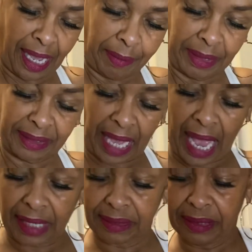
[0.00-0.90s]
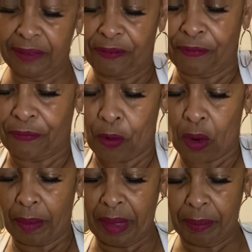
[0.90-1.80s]
It's actually
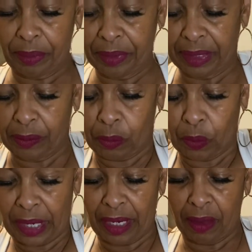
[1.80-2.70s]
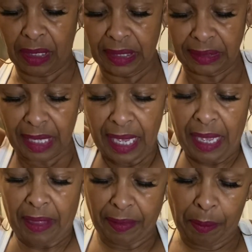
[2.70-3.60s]
forming pretty well because
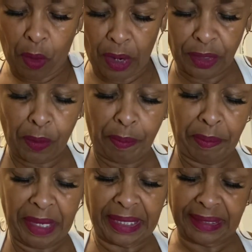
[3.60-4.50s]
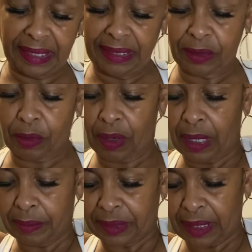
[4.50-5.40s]
the more you mix these
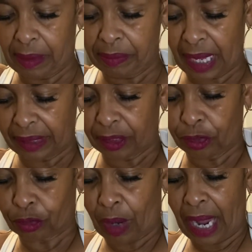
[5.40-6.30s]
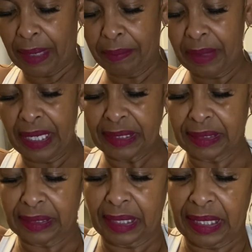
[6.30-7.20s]
crumbs up, like a dry mix,
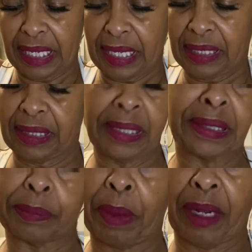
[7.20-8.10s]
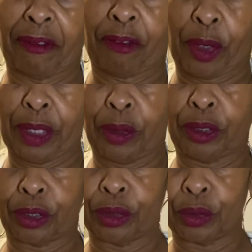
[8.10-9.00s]
it's better for you
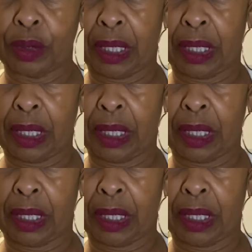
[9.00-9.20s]
to